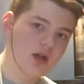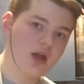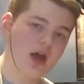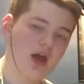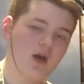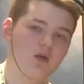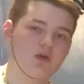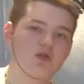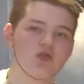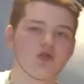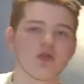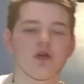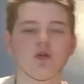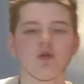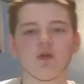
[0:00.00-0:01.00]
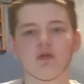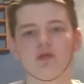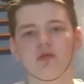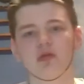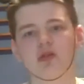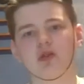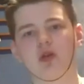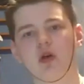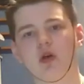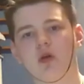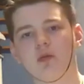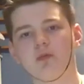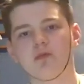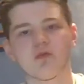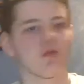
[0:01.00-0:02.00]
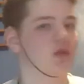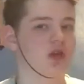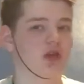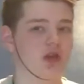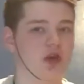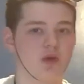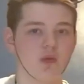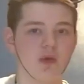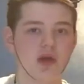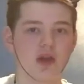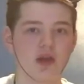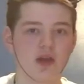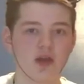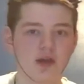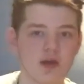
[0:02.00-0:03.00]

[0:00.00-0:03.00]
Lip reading: outro, so get ready.